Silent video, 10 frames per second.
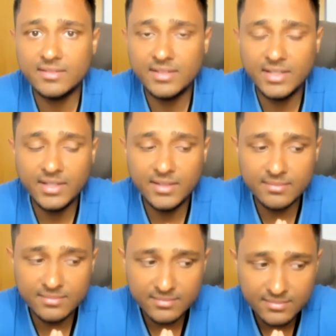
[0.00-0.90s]
the,
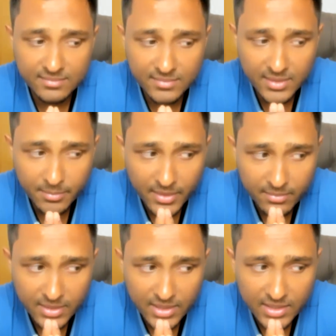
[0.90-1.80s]
the
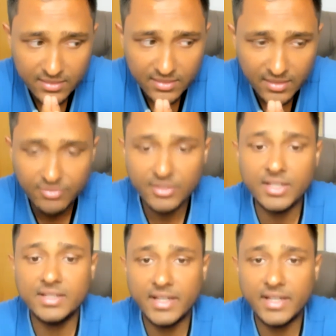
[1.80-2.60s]
baby is suffering.